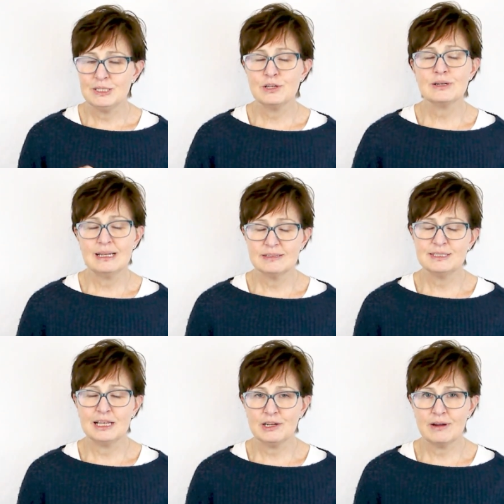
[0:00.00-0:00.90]
You're going to have to
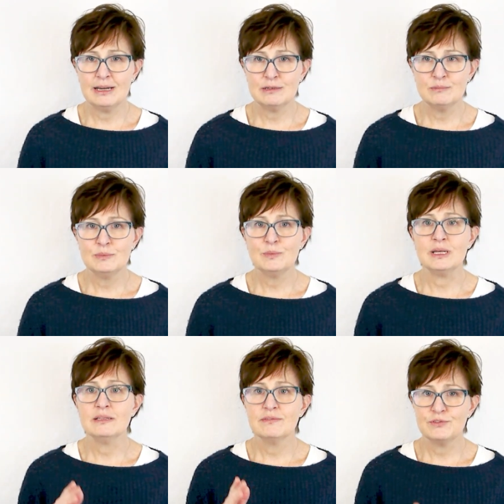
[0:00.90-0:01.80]
sell your item
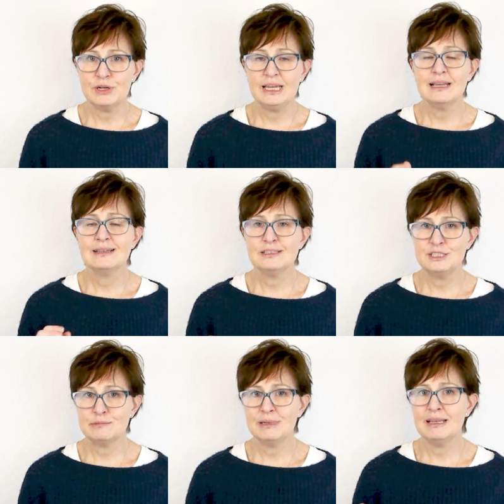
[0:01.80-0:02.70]
with free
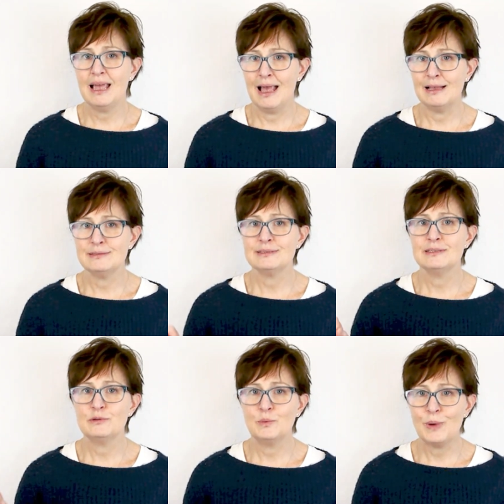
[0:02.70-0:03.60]
shipping as
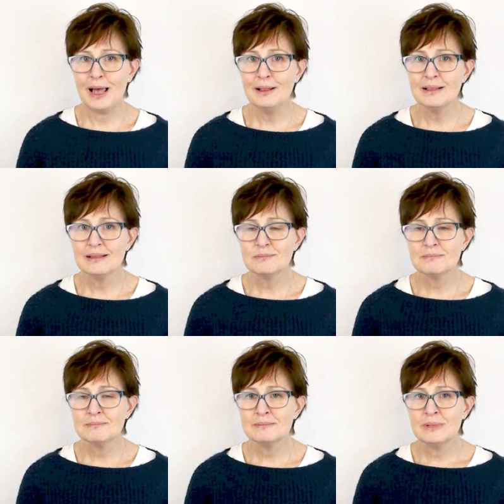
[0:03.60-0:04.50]
well,
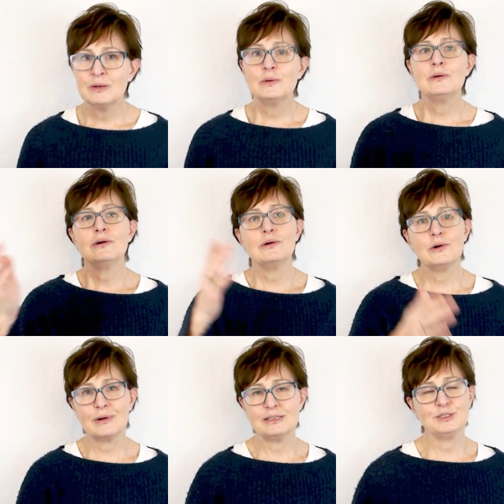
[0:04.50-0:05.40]

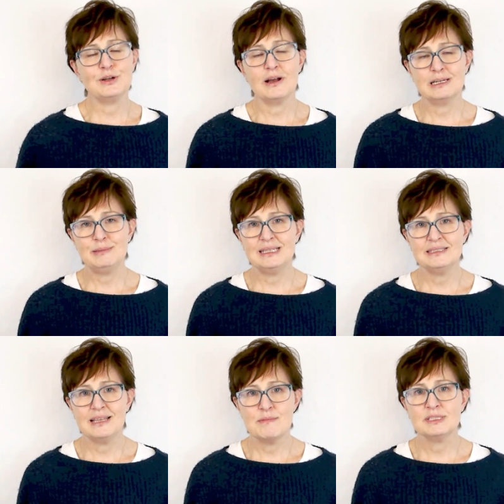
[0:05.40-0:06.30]
or else you're not going to be
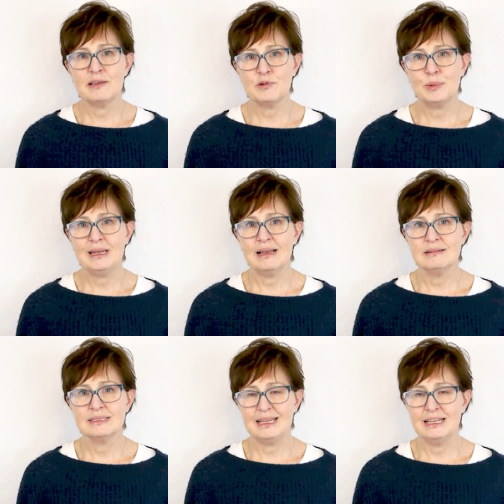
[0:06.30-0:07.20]
the same as everybody
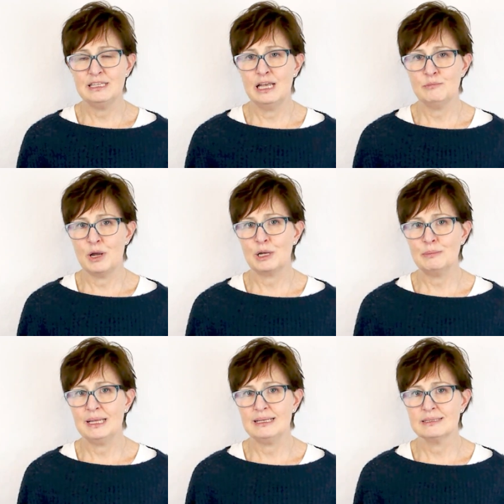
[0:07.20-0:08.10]
else in that
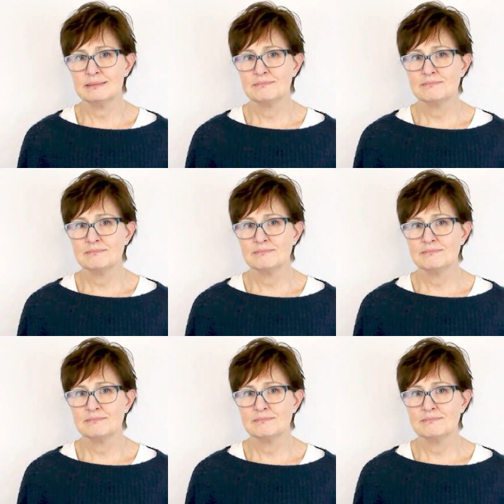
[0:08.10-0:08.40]
marketplace.